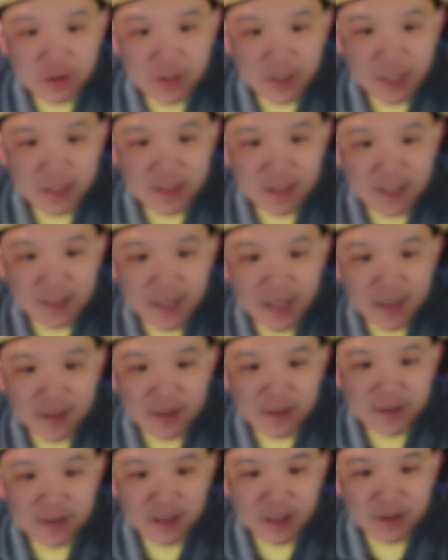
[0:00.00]
that like that,
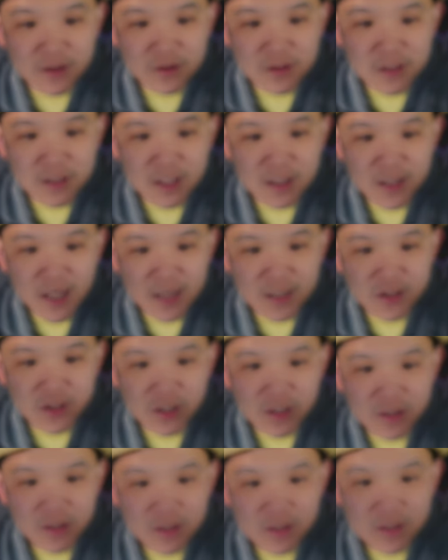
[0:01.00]
can you see the
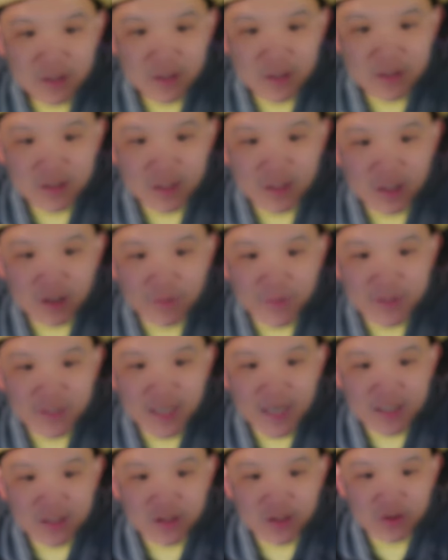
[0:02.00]
texture? There's a little bit of
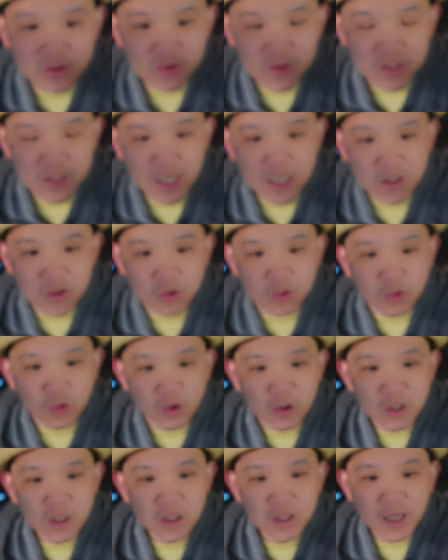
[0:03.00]
texture to it. It's kind of cool.
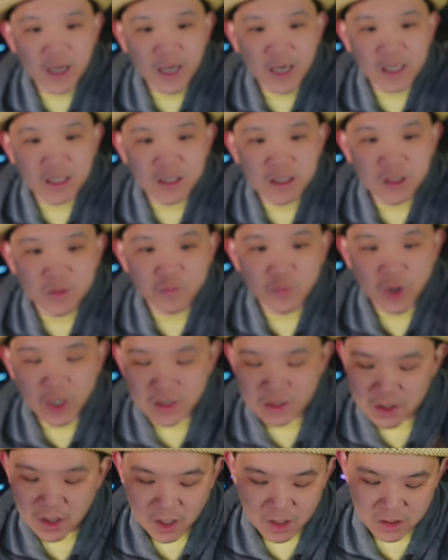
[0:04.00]
And the
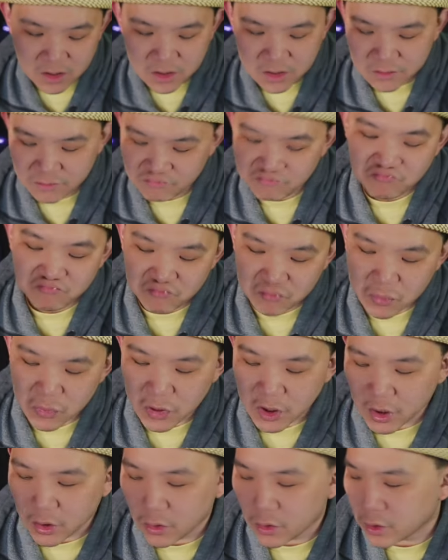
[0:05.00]
bronze color,
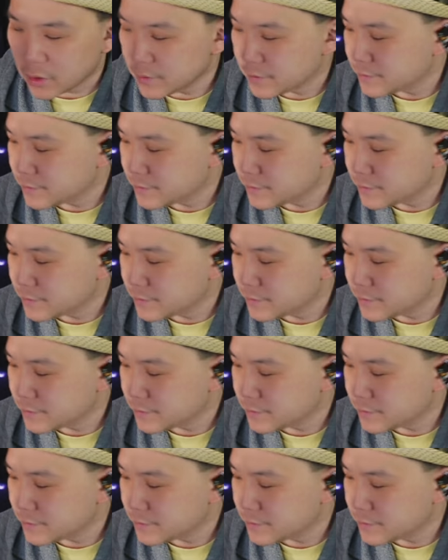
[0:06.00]
pretty cool.